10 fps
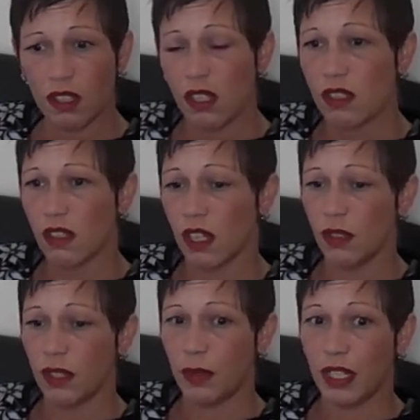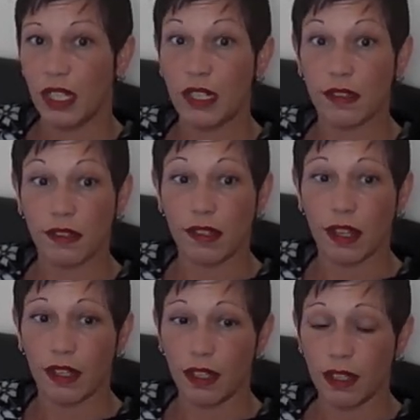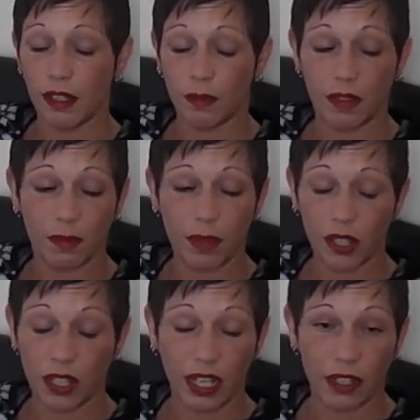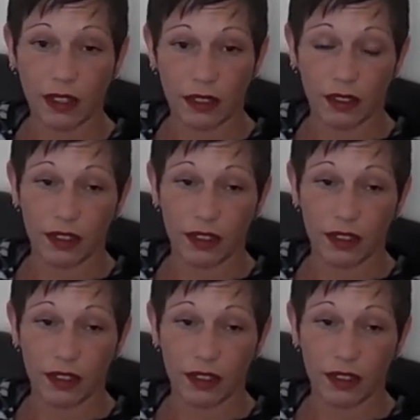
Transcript: So anyway, needless to say, the burnout and the